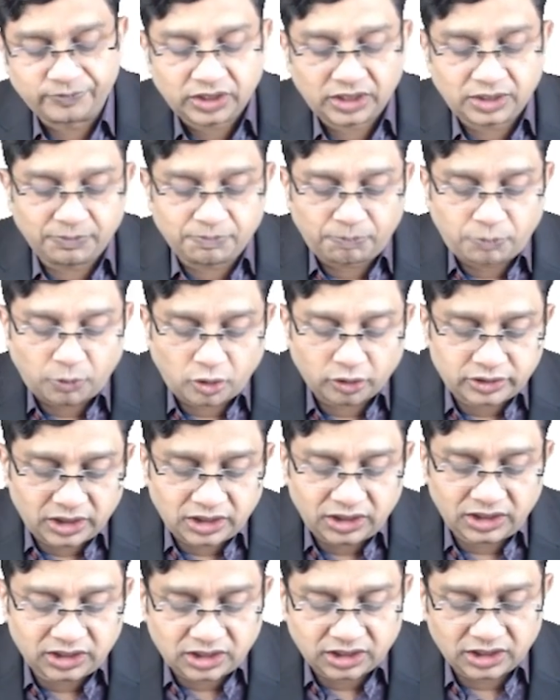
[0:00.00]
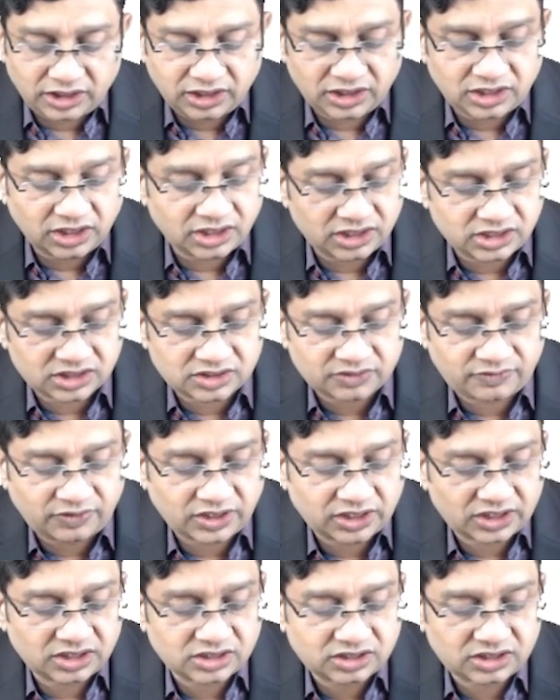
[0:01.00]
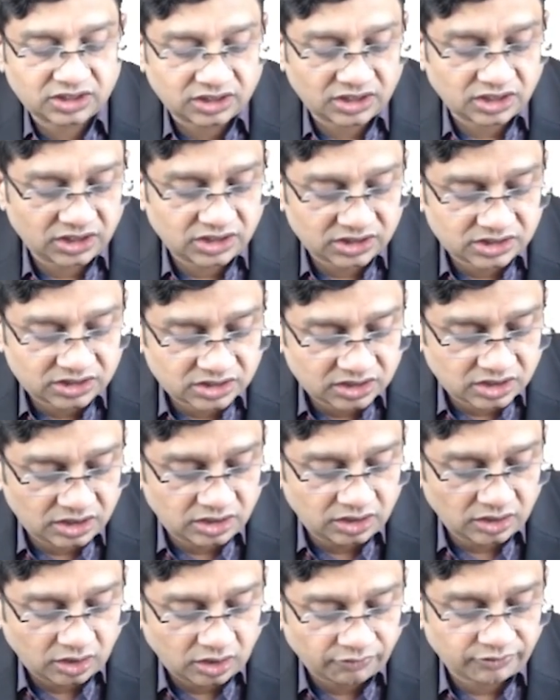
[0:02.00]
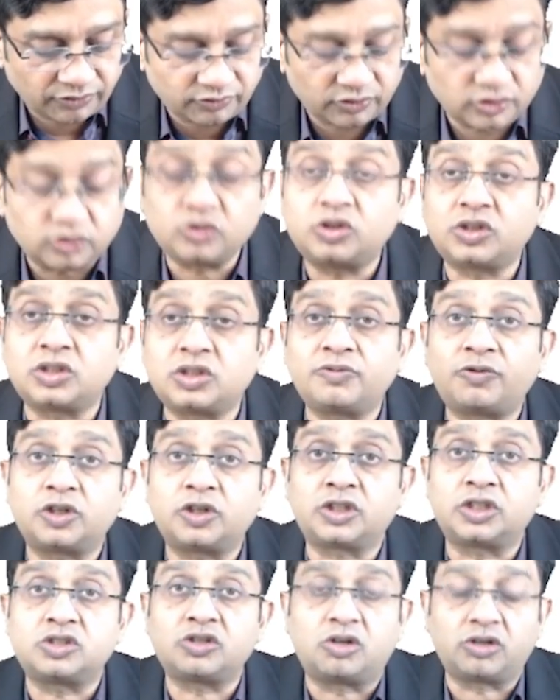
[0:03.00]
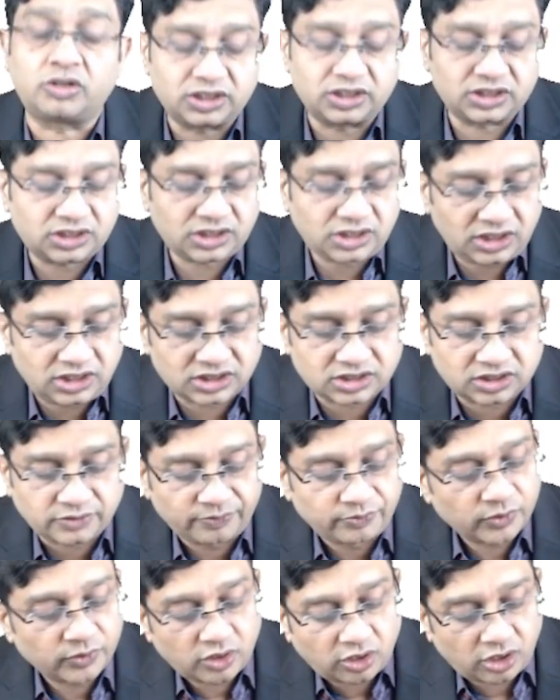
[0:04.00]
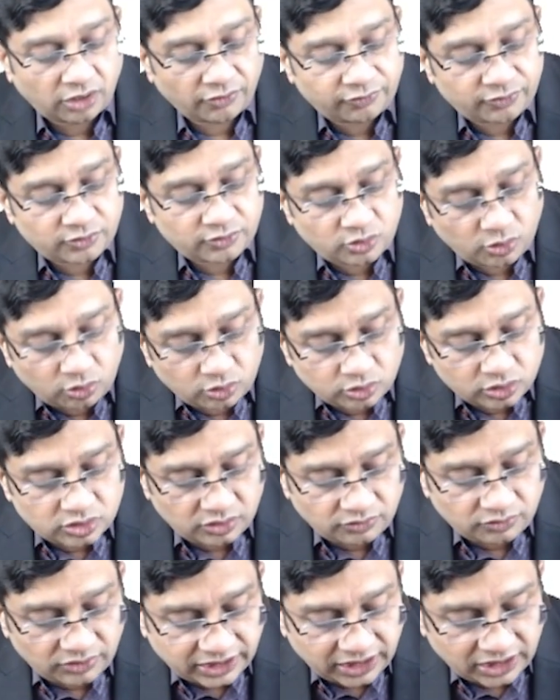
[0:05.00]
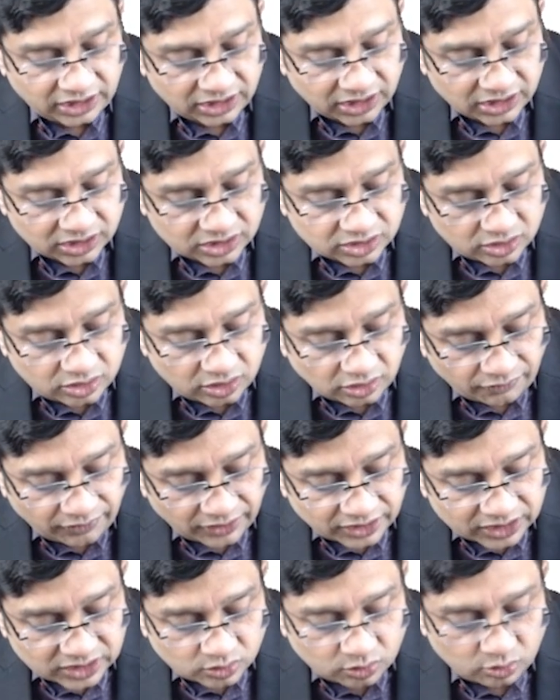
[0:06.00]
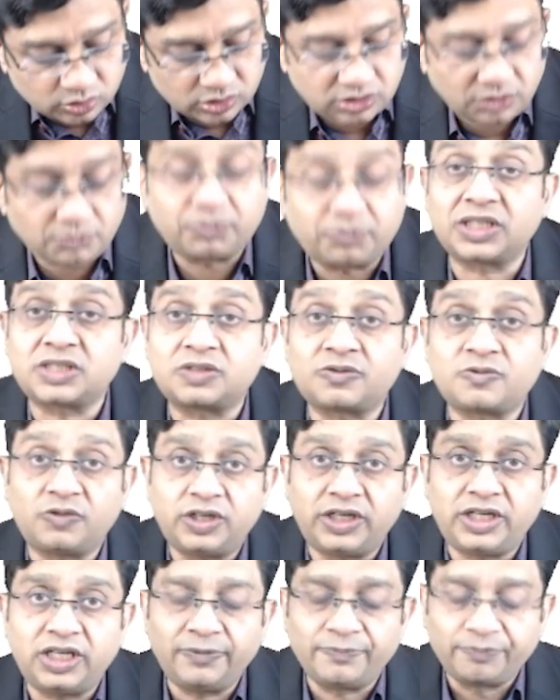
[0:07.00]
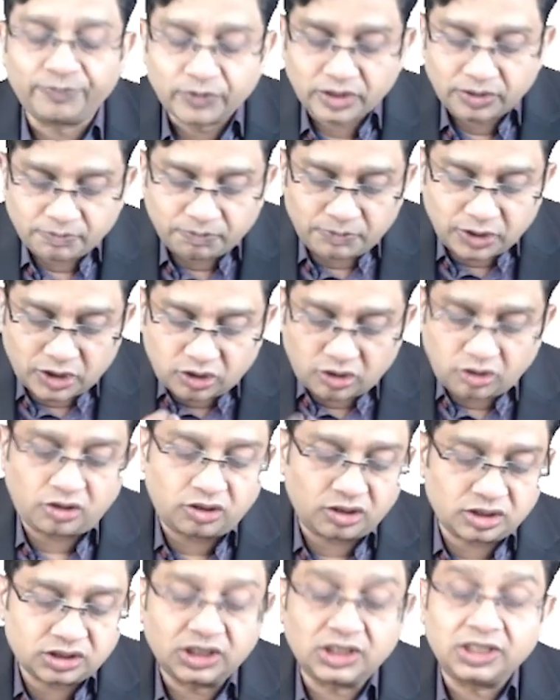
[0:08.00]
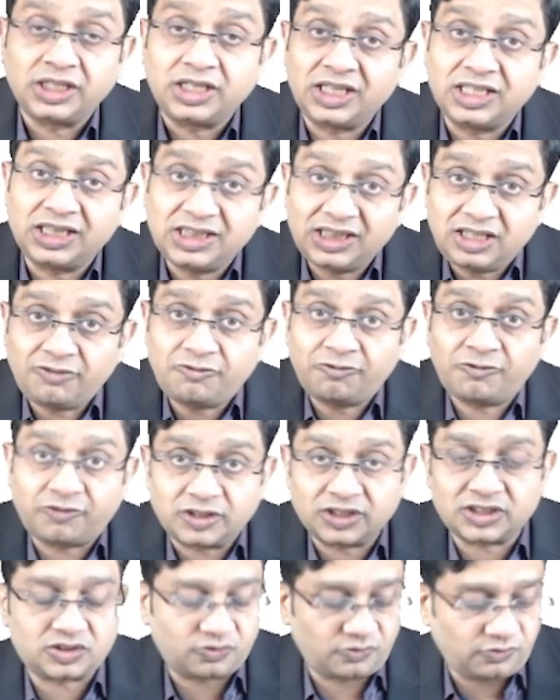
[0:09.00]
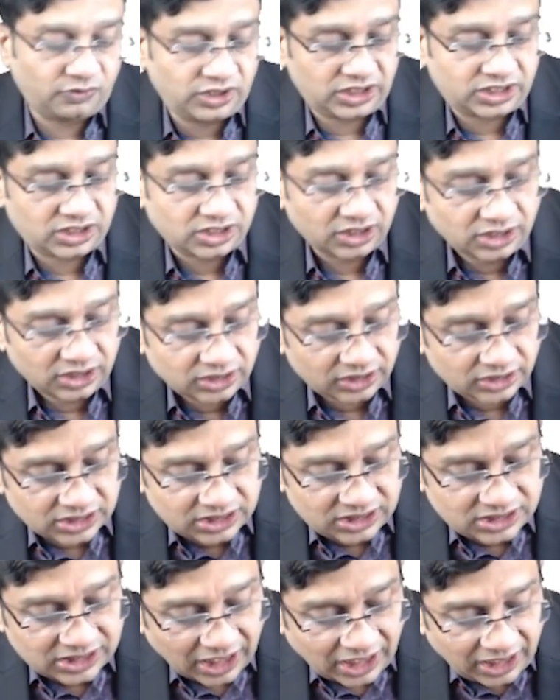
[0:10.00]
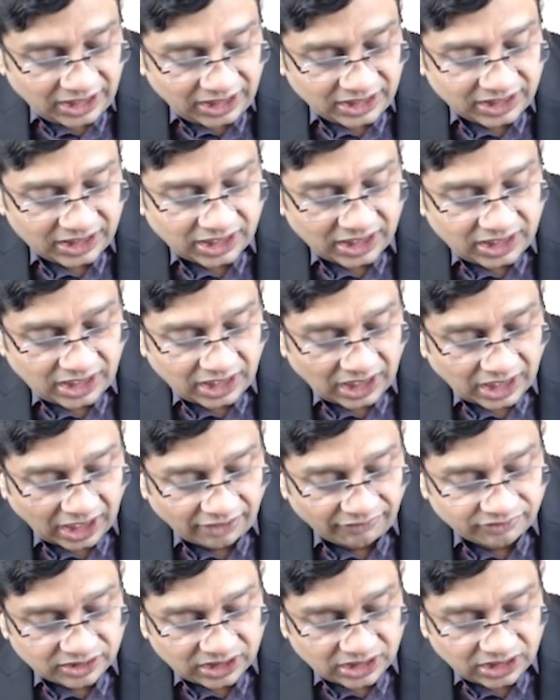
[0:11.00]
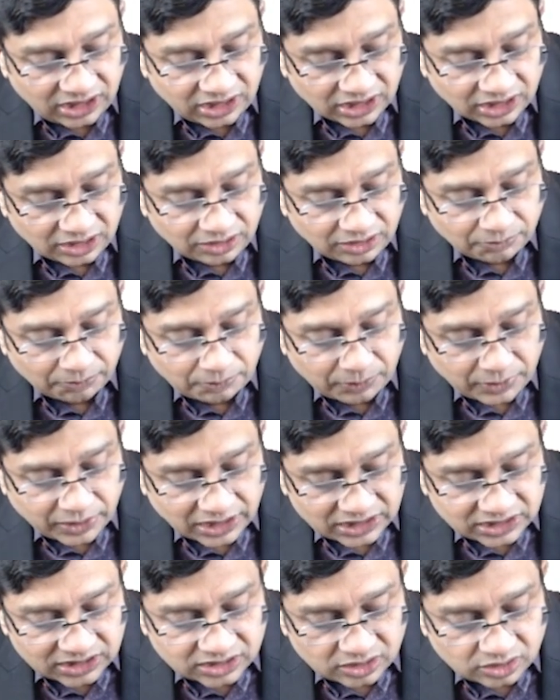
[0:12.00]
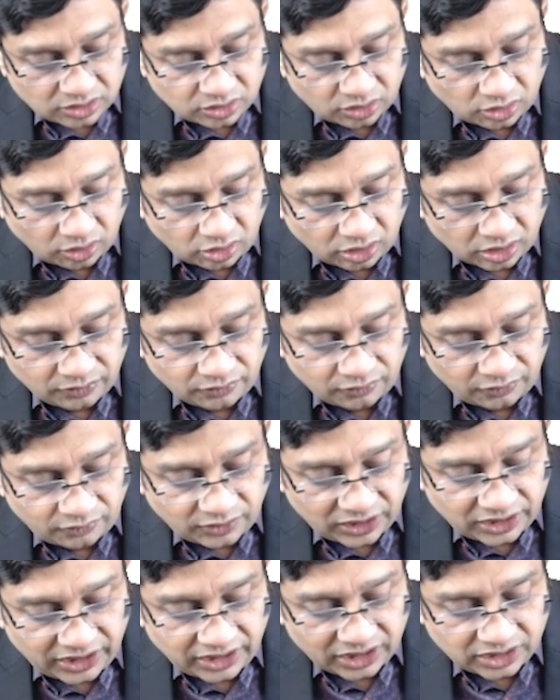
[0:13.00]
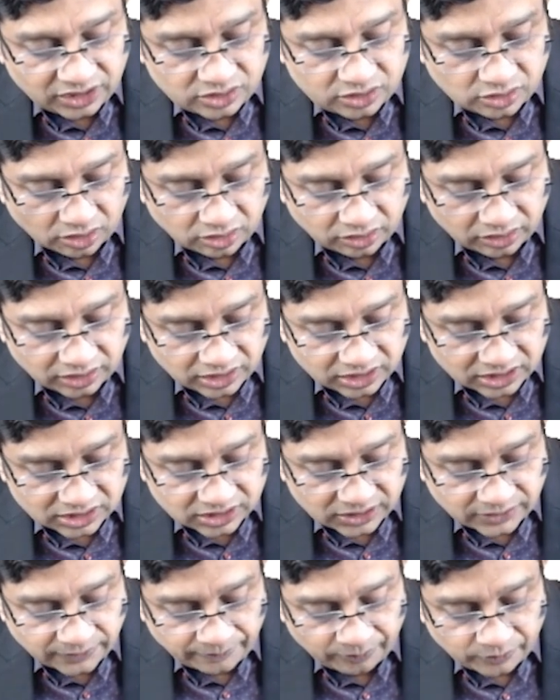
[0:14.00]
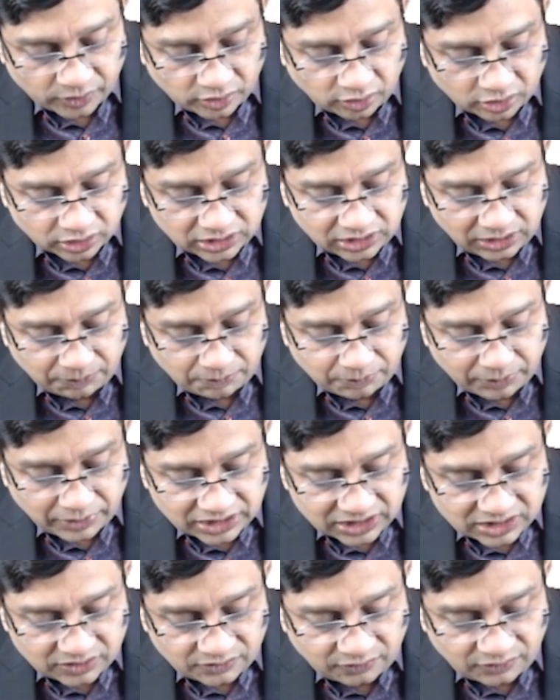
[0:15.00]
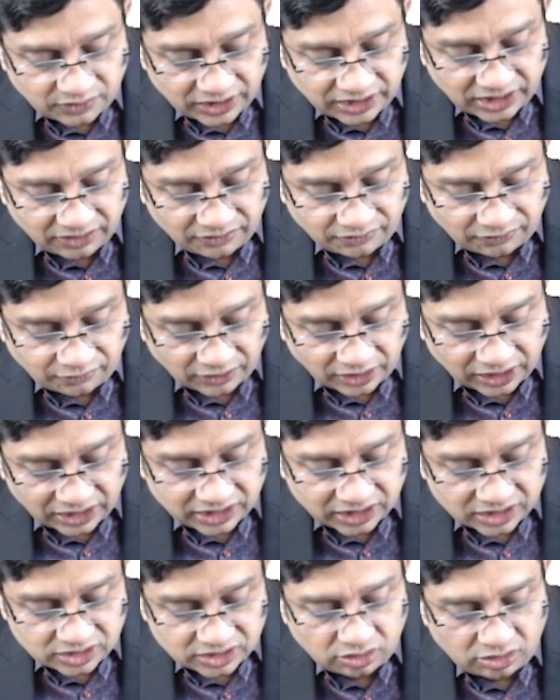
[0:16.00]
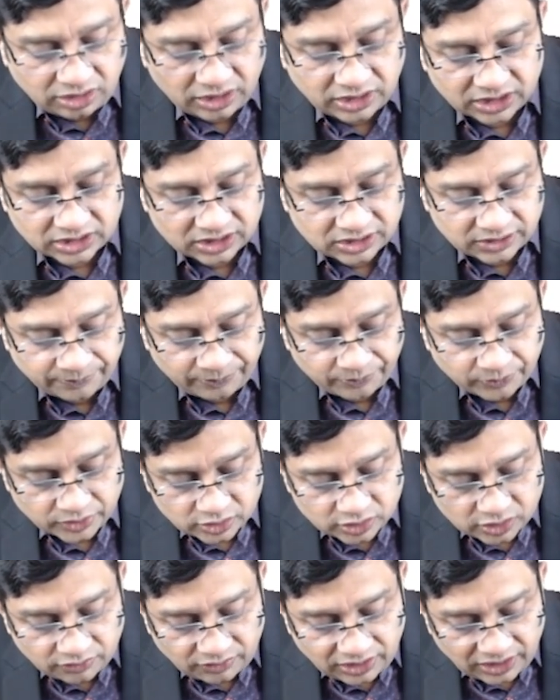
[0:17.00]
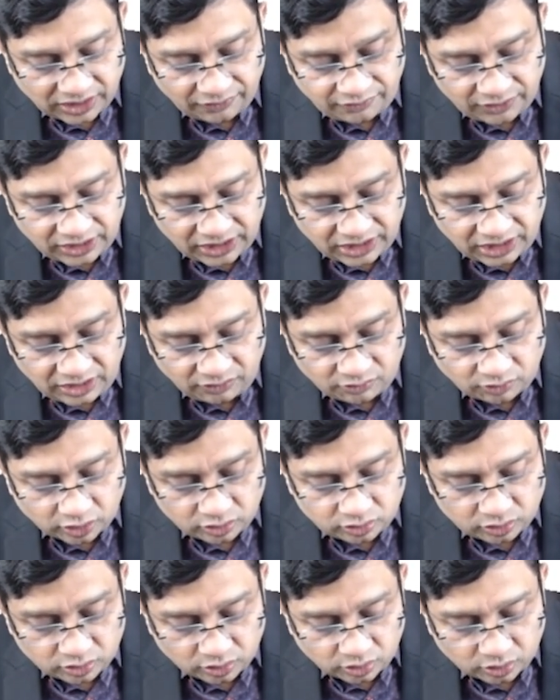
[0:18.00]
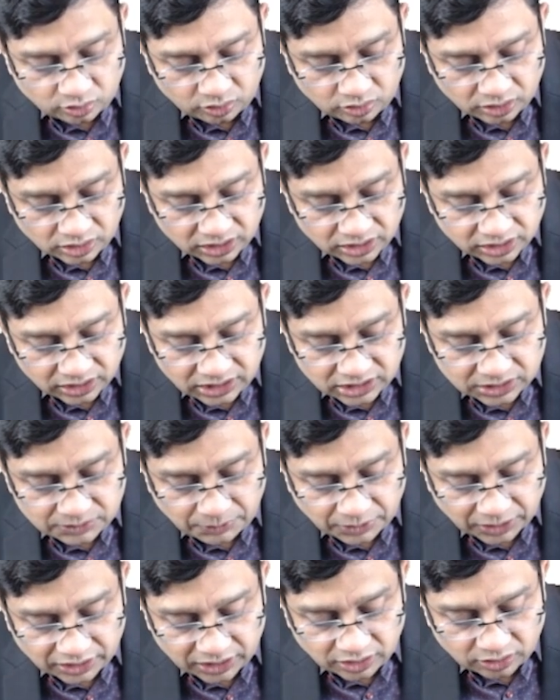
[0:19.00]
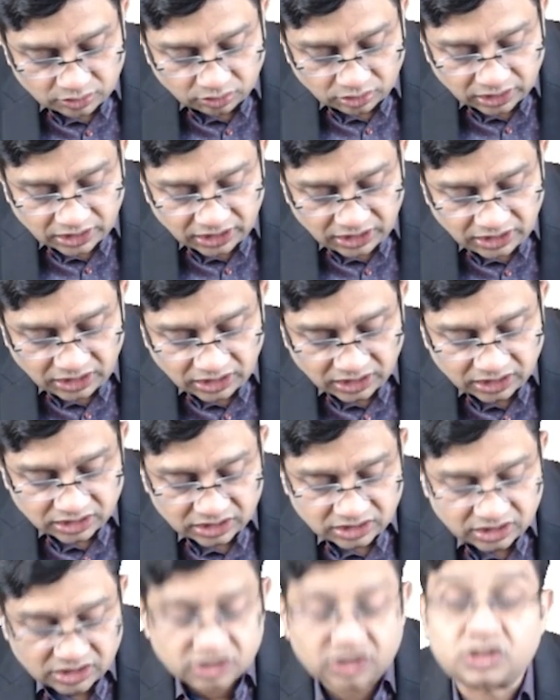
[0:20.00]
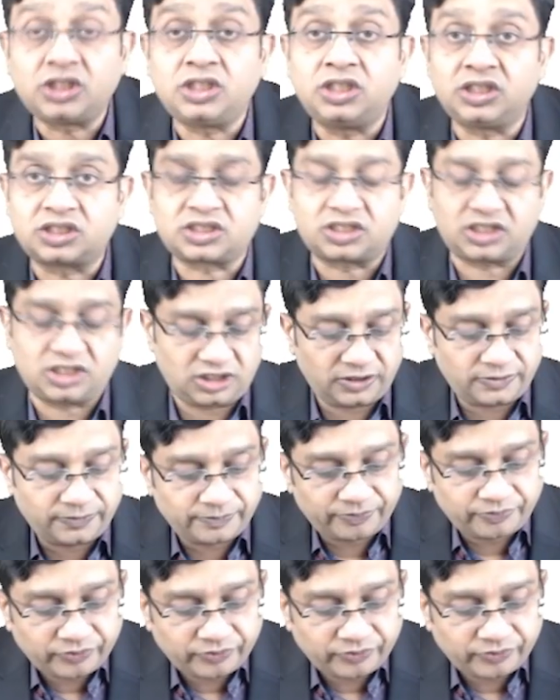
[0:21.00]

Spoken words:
Important clinical risk factors in the history of evolution for the jaundice is, of course, you will take the history of exclusive breastfeeding, because in the first week the child can have the breast non-feeding jaundice or the breastfeeding failure jaundice. So you will definitely want to know this particularly history.